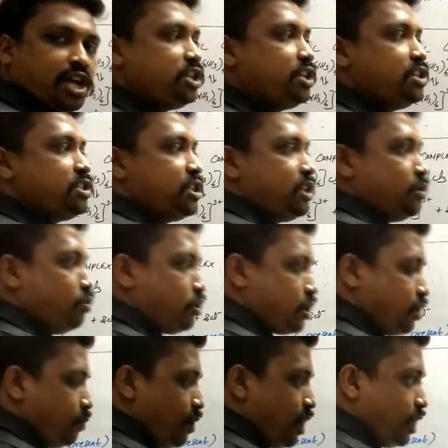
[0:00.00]
It is a
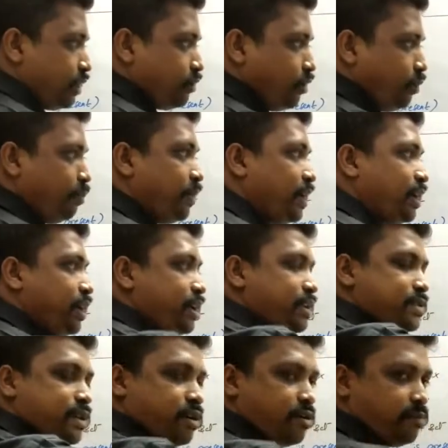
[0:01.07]
neutral molecule, but it
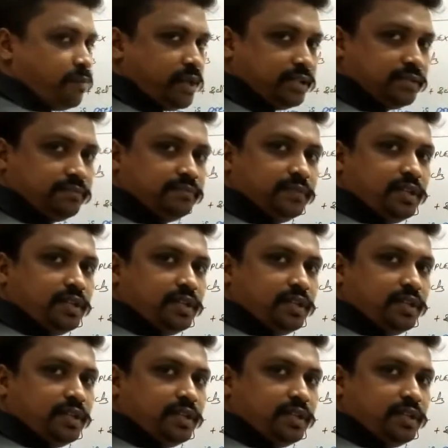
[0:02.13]
is a complex